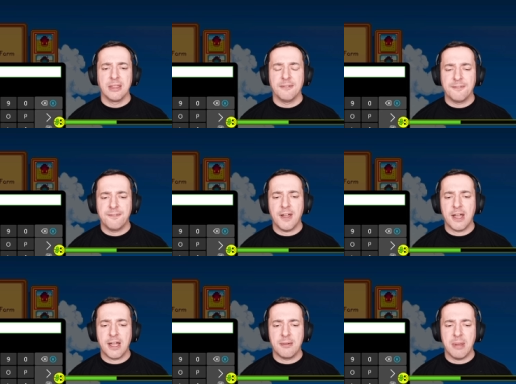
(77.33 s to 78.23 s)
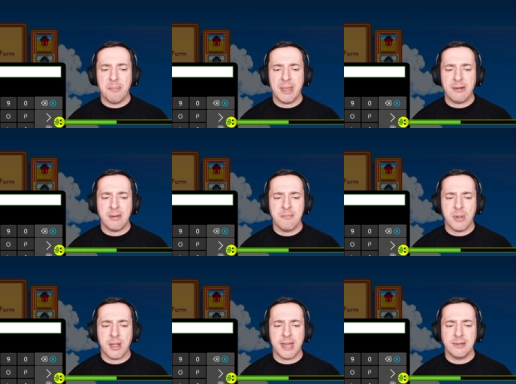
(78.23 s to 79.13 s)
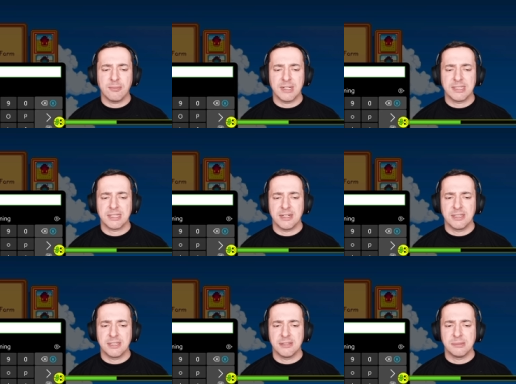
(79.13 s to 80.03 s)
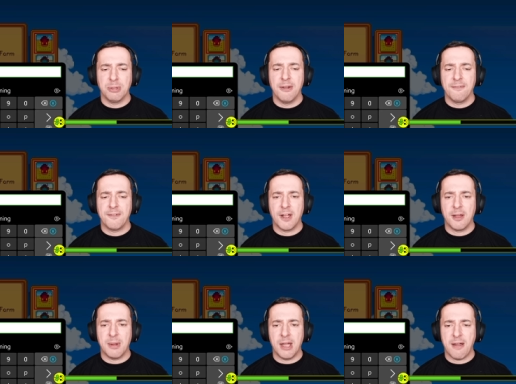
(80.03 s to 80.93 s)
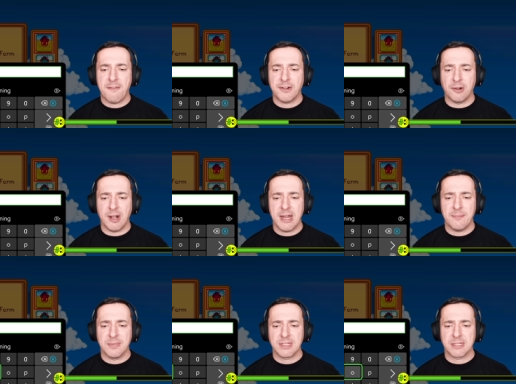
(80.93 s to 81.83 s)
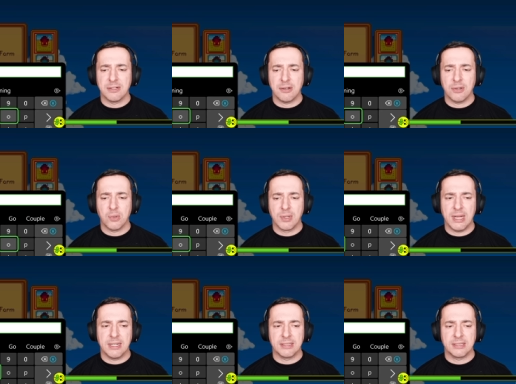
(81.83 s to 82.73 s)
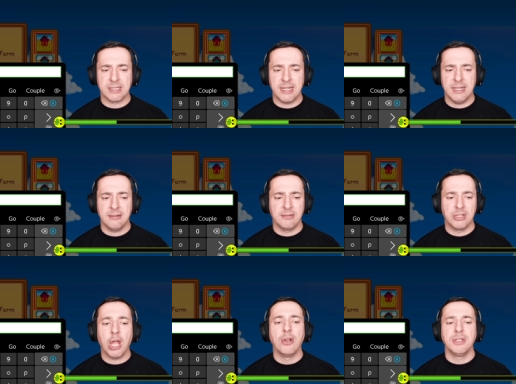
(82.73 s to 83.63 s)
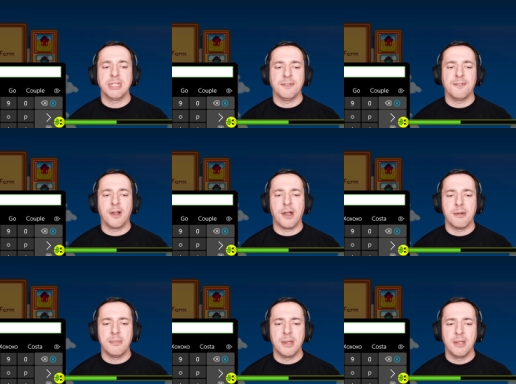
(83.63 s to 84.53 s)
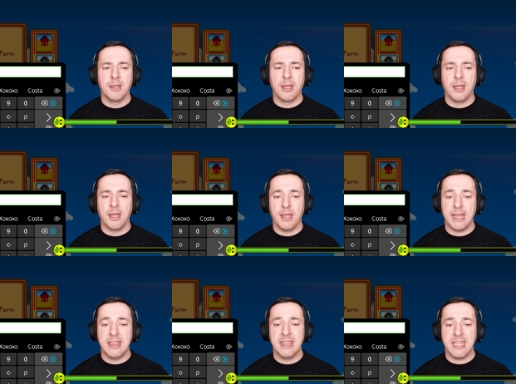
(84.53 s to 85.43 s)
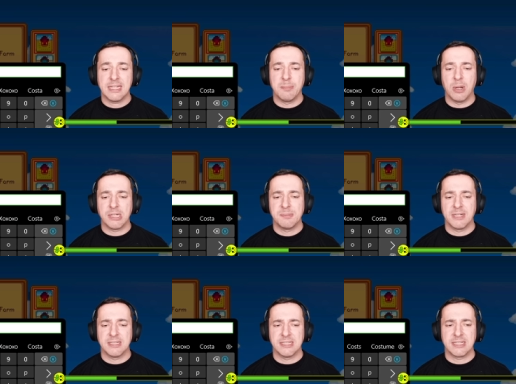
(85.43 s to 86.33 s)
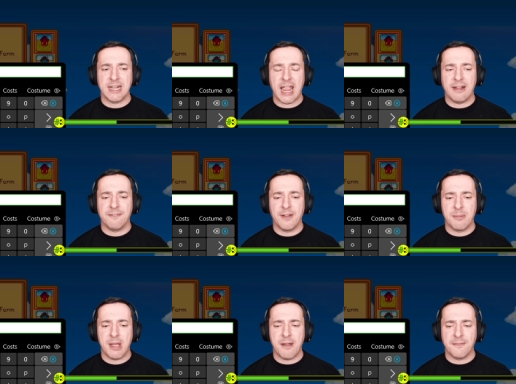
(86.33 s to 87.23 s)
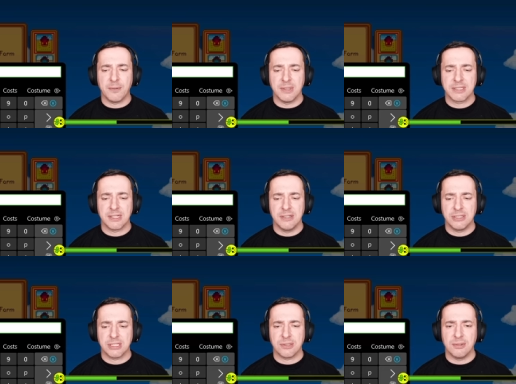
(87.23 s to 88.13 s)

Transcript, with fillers: The farm, bear in mind what it's going to do is put farm after it. So don't call it, say, cozy farm uh, in this box because it's going to add farm afterwards. So just